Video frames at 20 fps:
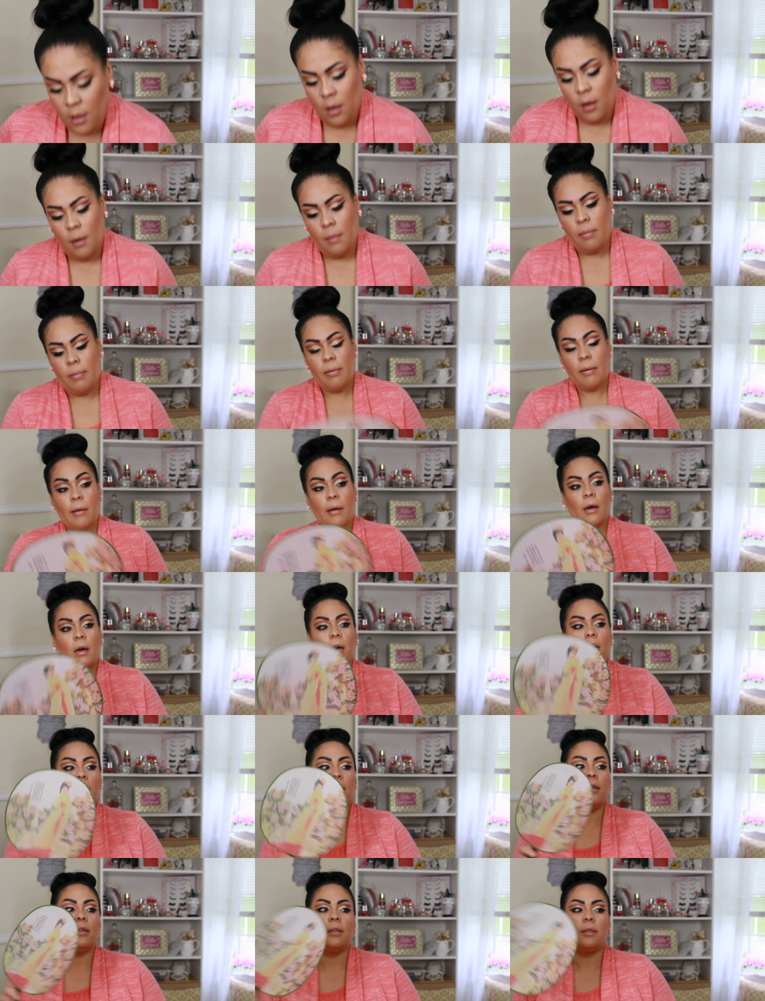
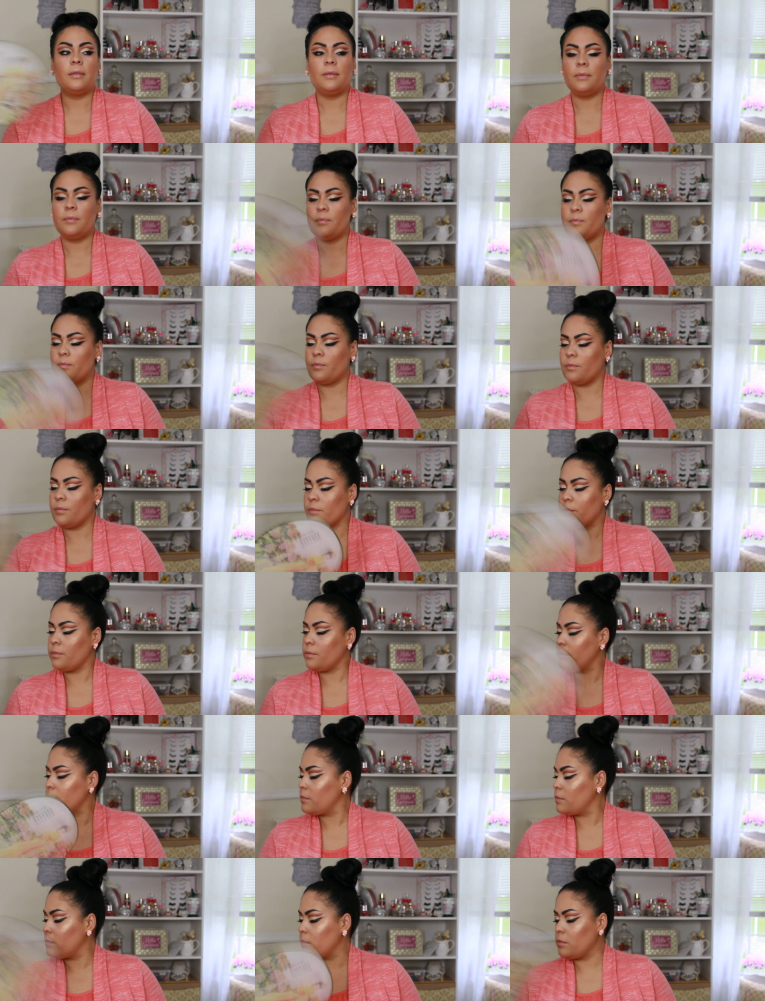
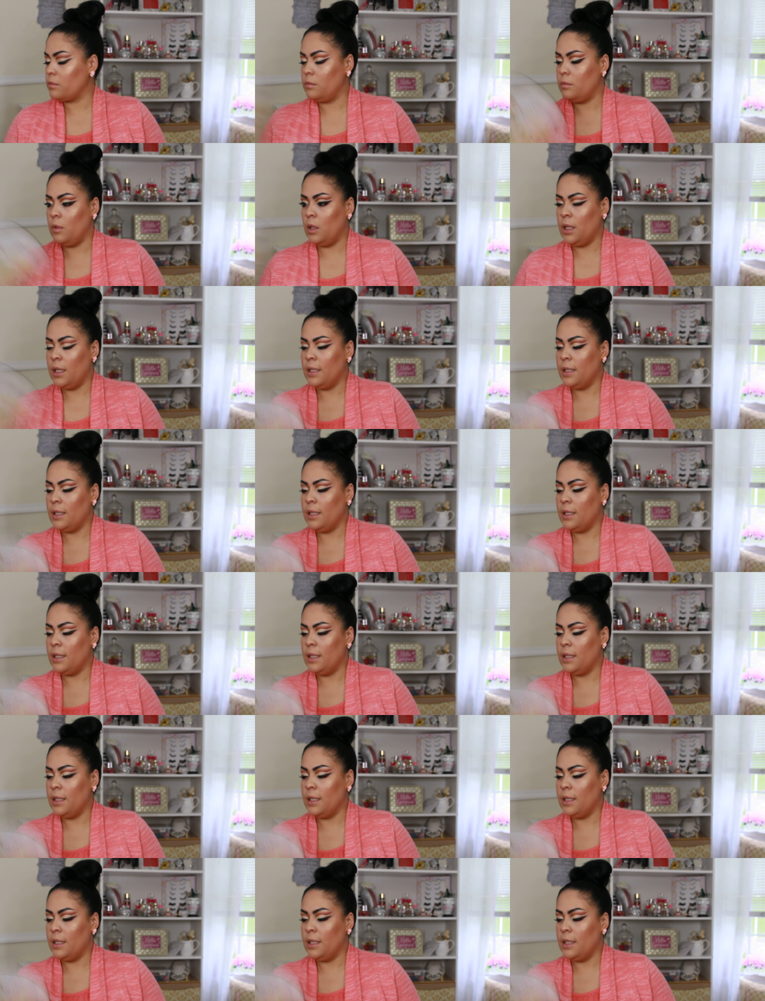(no one is talking)